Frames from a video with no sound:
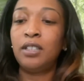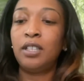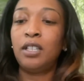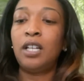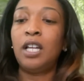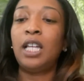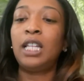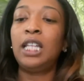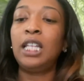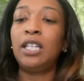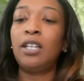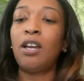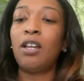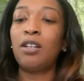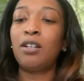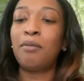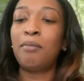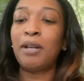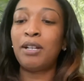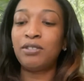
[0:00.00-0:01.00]
I think y'all
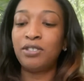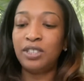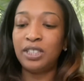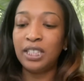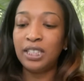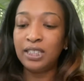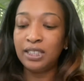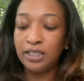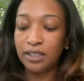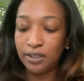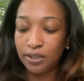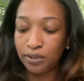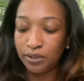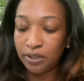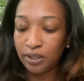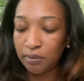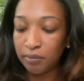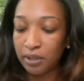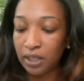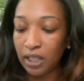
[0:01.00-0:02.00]
are about justice or
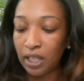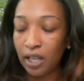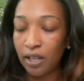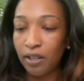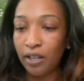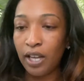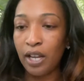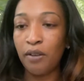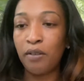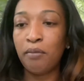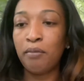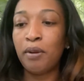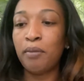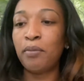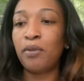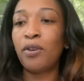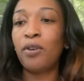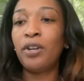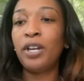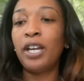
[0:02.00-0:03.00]
something. I can't
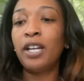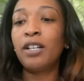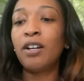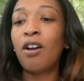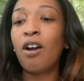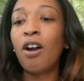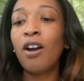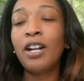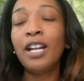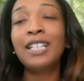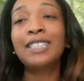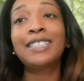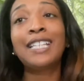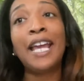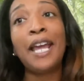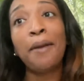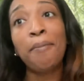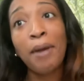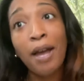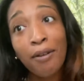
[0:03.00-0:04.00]
remember. Okay, a card has
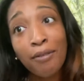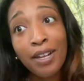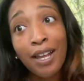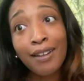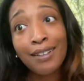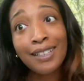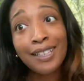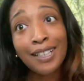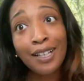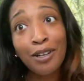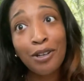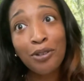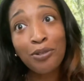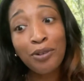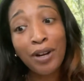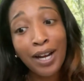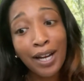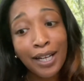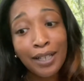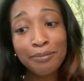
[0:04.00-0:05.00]
came out now, Leo,
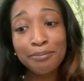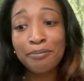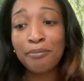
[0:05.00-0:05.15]
right?